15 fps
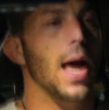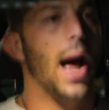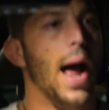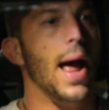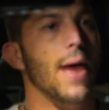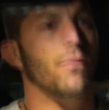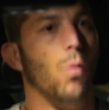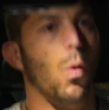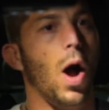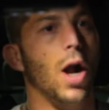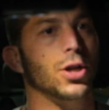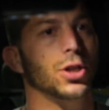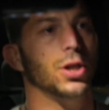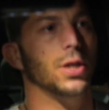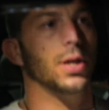I
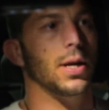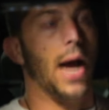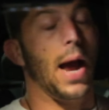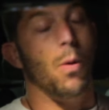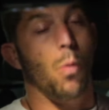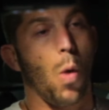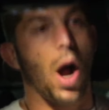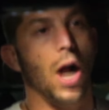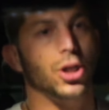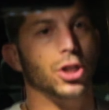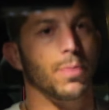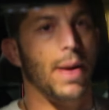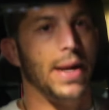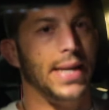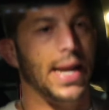watched my